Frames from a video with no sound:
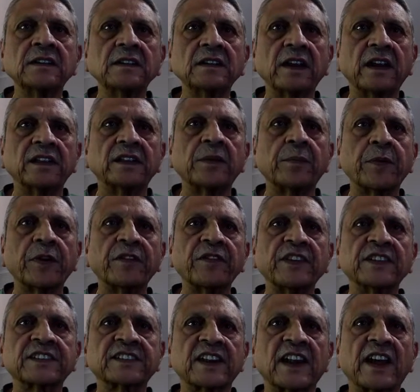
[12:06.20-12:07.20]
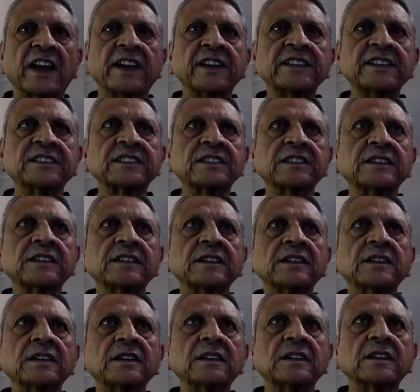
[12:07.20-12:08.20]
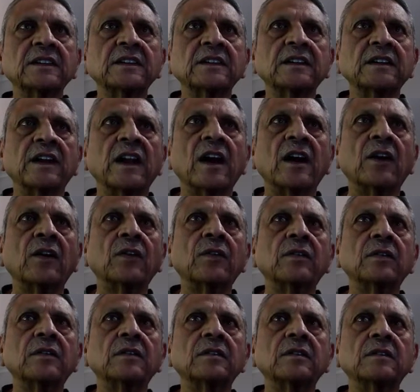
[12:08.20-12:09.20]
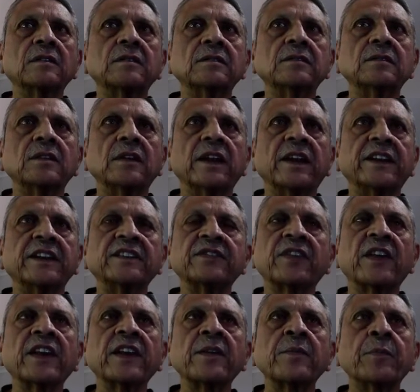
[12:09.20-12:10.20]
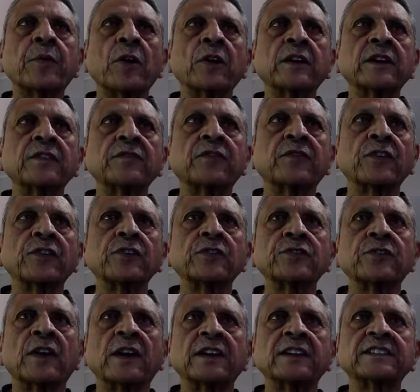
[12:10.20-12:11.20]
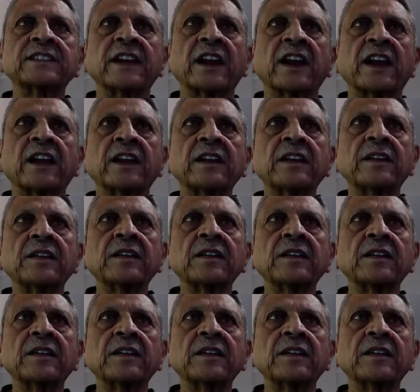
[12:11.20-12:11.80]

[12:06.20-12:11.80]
in the previous slides. Now, it is very important for you to understand